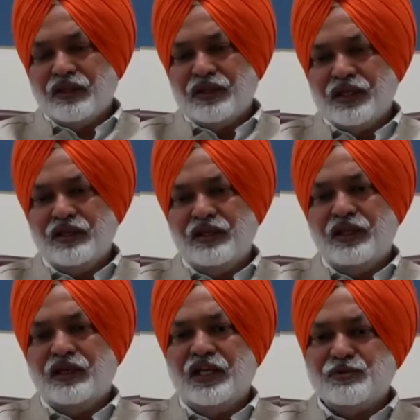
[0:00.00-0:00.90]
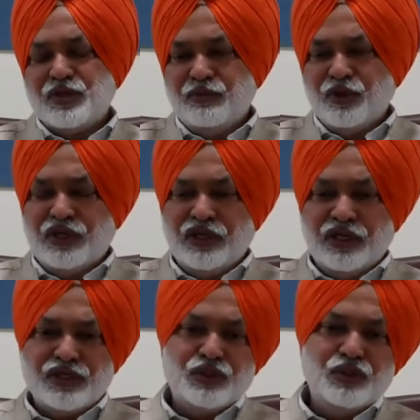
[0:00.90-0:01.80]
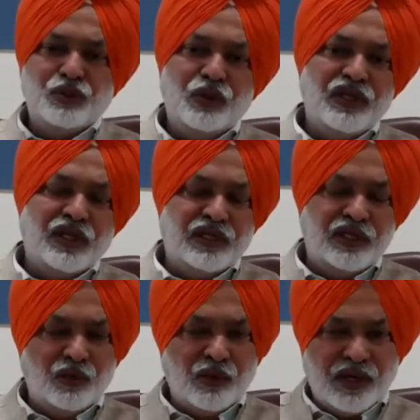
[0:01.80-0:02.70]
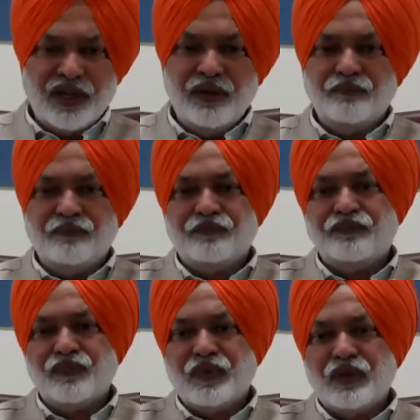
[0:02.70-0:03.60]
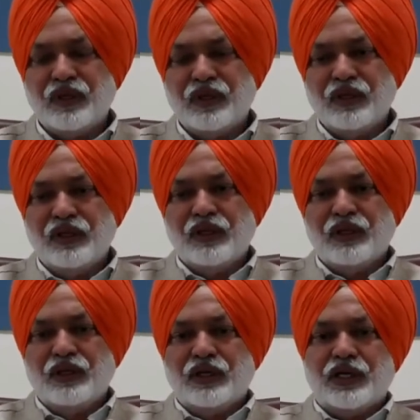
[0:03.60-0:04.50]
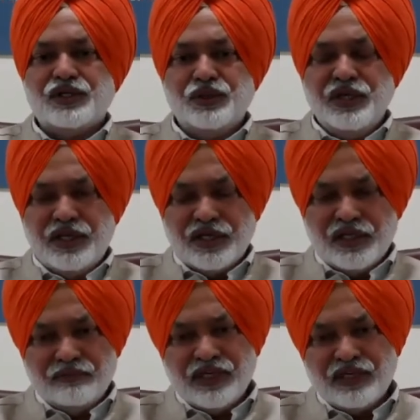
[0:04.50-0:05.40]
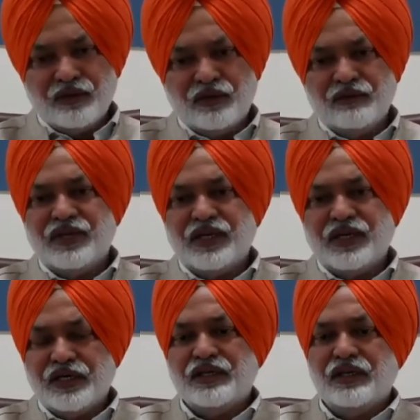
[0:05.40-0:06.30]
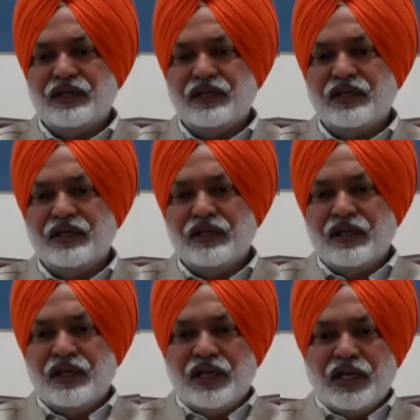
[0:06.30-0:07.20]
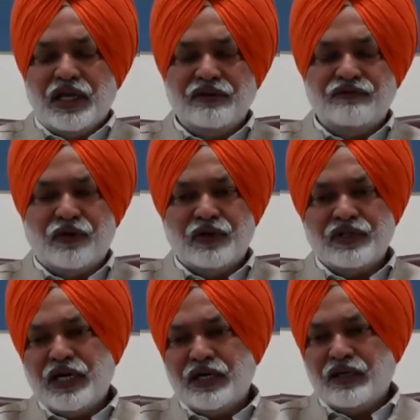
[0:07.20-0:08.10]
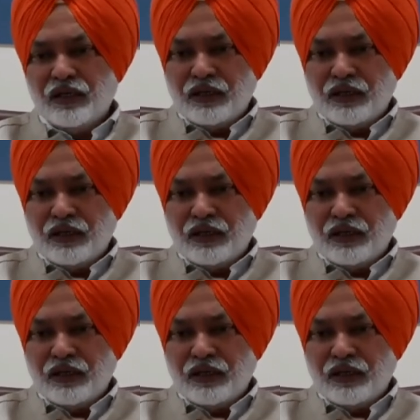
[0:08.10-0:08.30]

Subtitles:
Then the claims tribunal is to hold an inquiry, adjudicate the matter on merits, and for that,